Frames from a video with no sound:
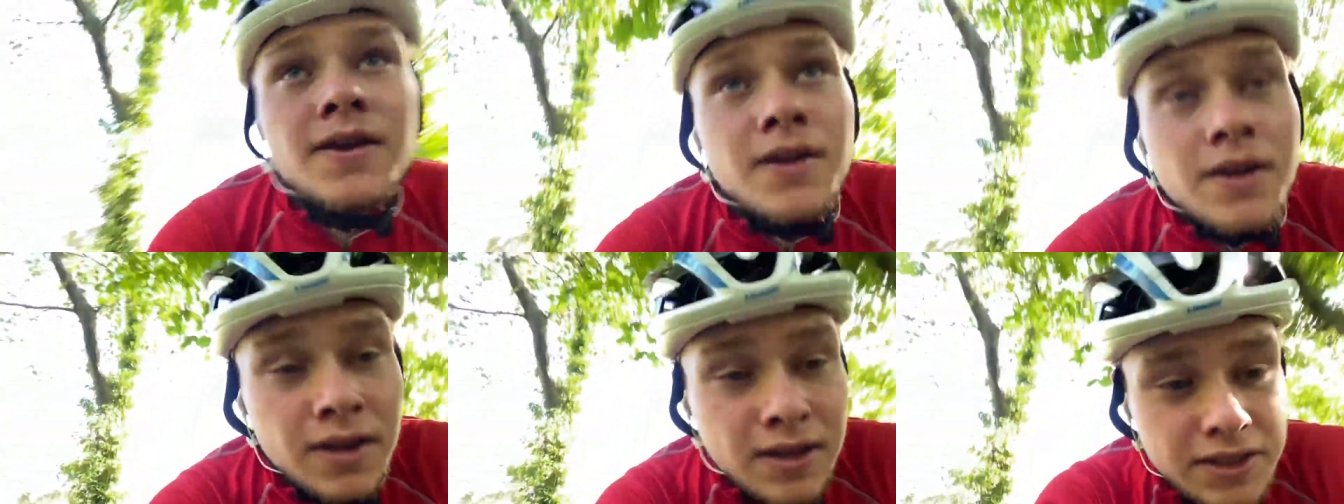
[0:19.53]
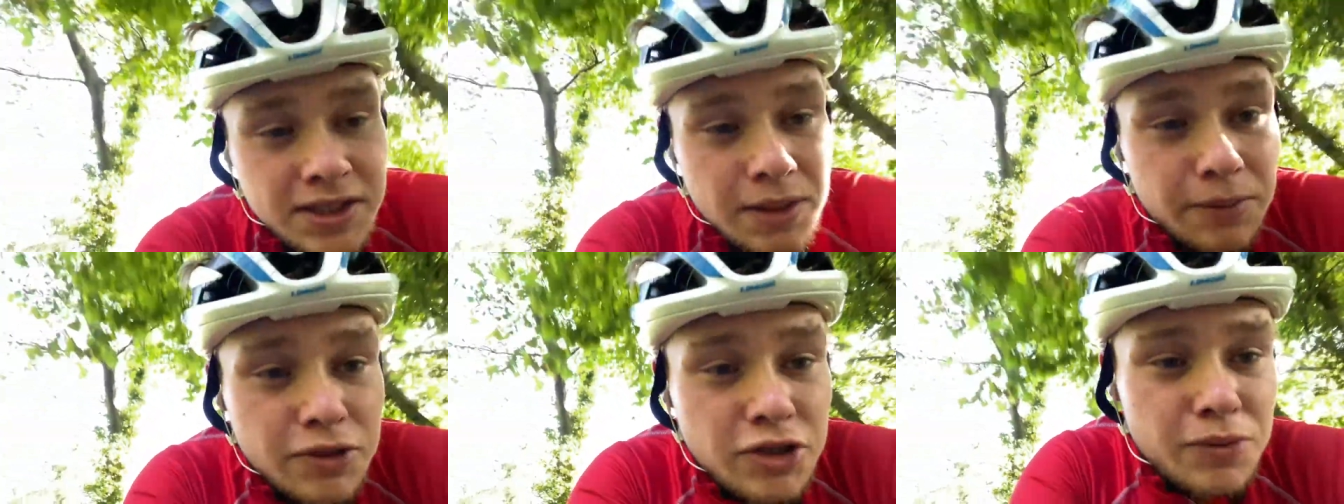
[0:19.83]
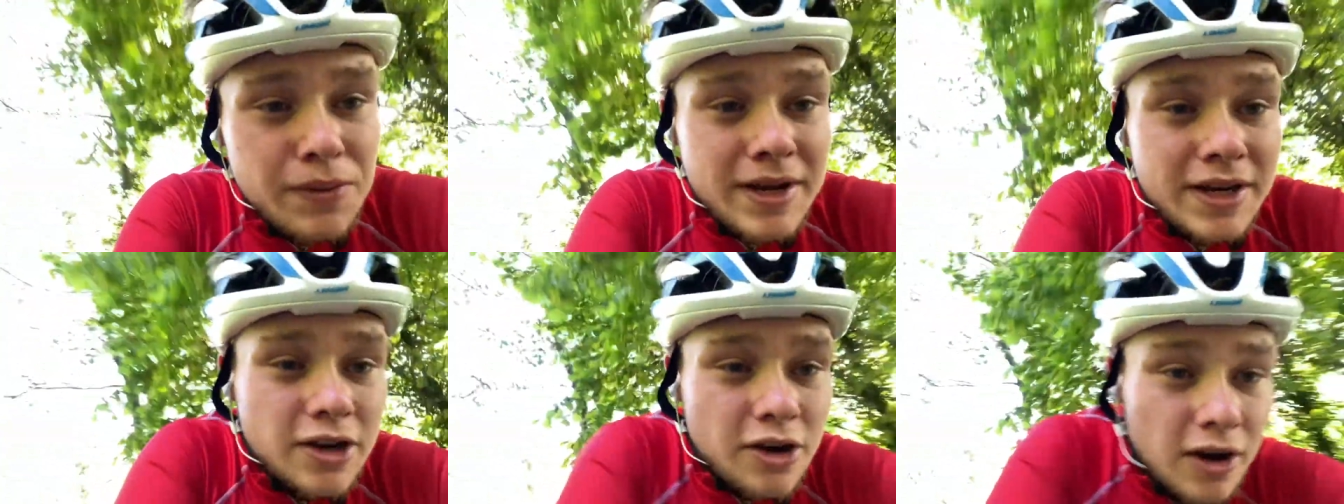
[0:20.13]
some of you
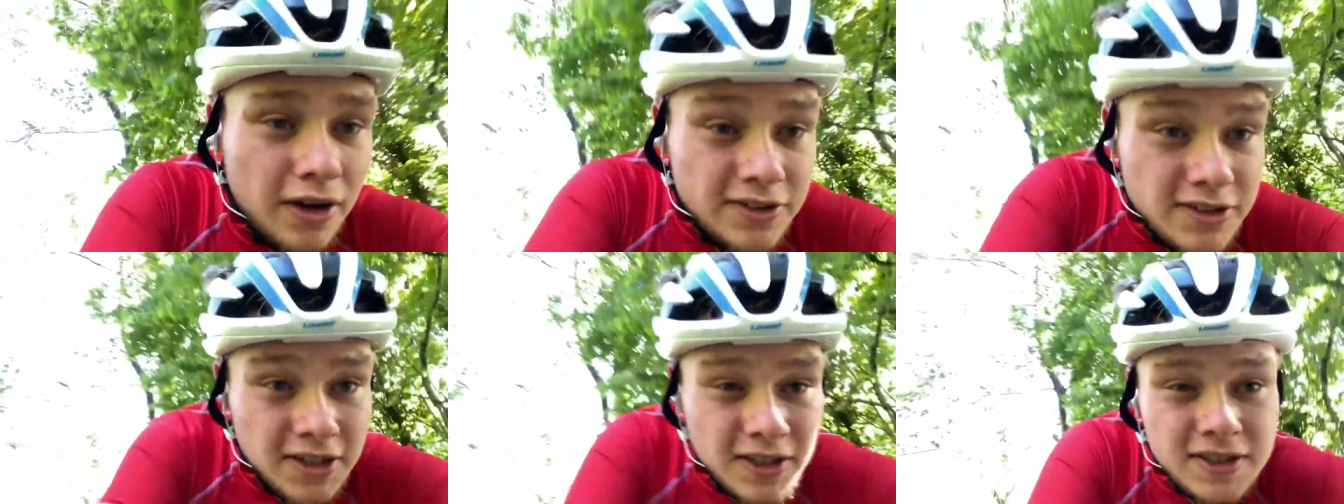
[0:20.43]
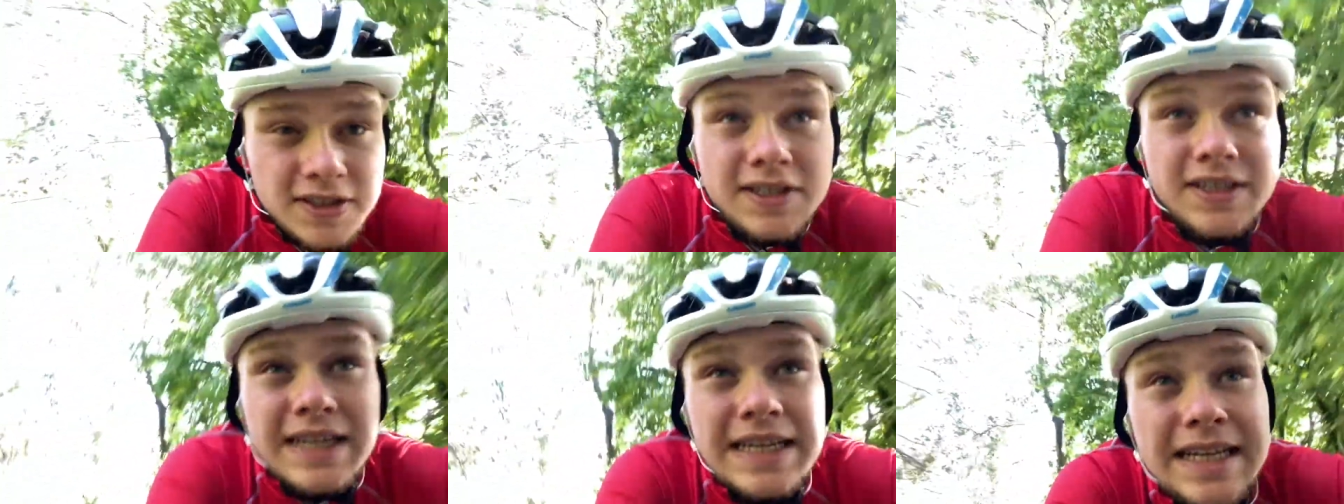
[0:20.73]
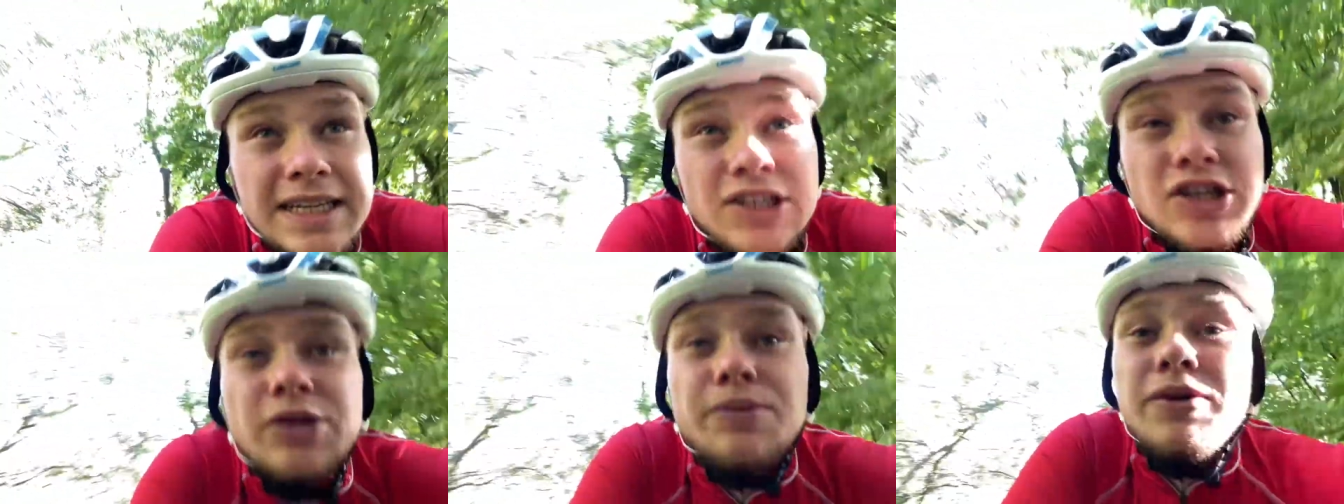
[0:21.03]
may know I just
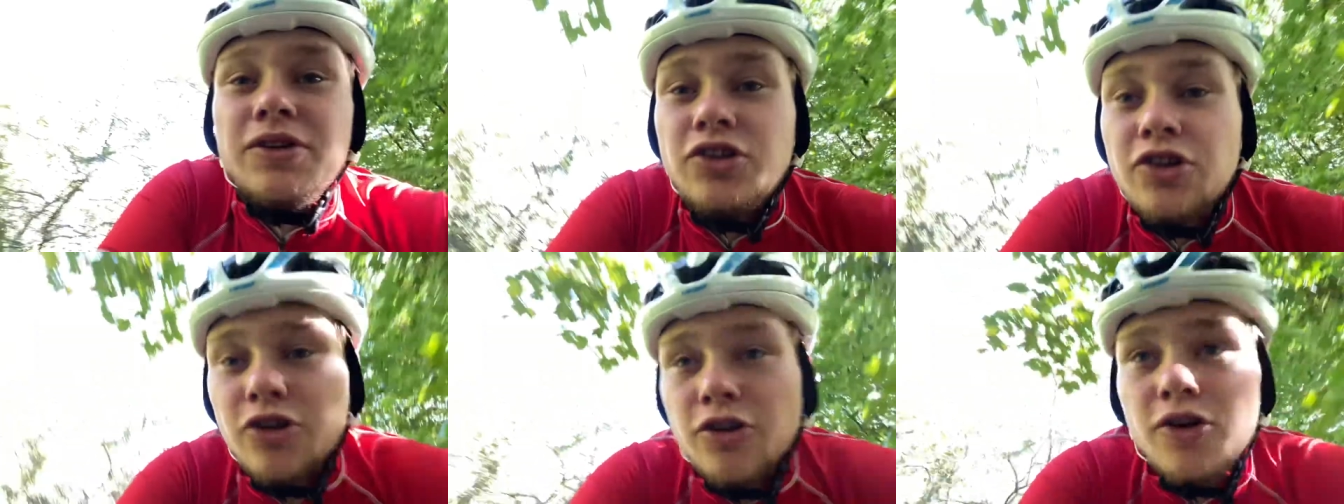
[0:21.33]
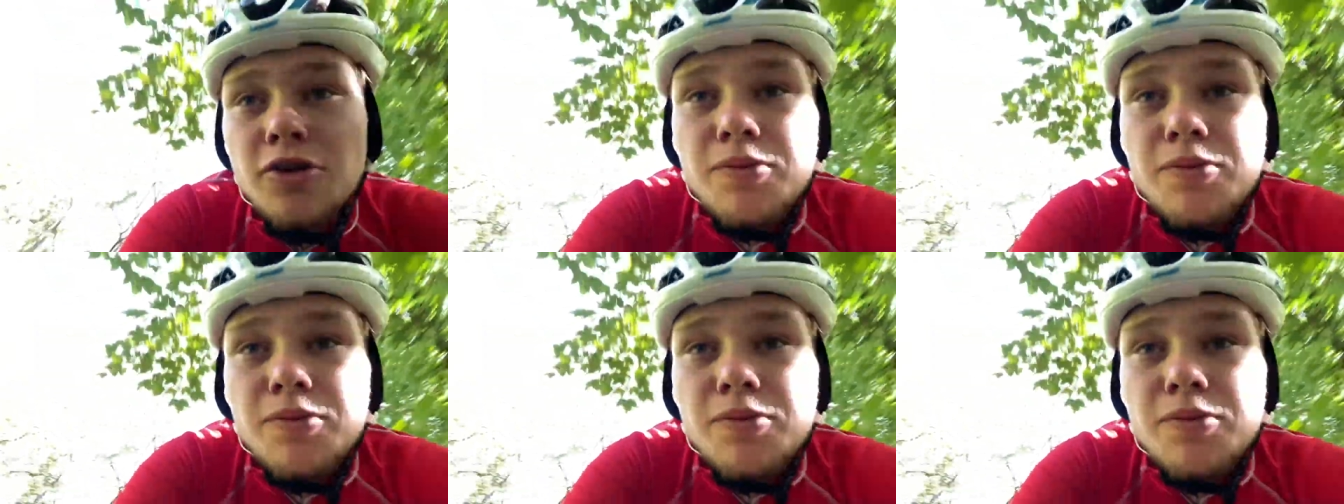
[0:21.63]
did GBDURO